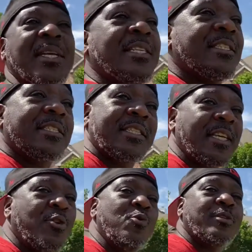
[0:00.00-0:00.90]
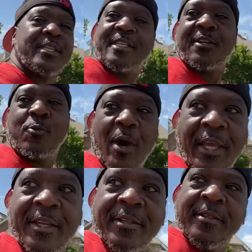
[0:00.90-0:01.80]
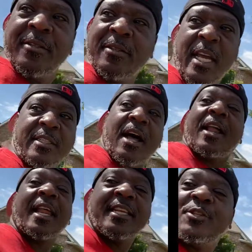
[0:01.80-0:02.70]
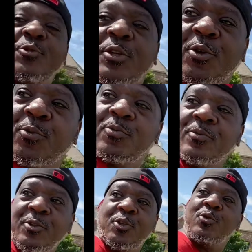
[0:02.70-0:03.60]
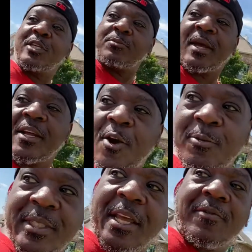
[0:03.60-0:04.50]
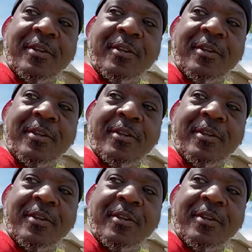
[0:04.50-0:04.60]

Just till you just get away. That's all I need you to do. You just make it home safe. Well, you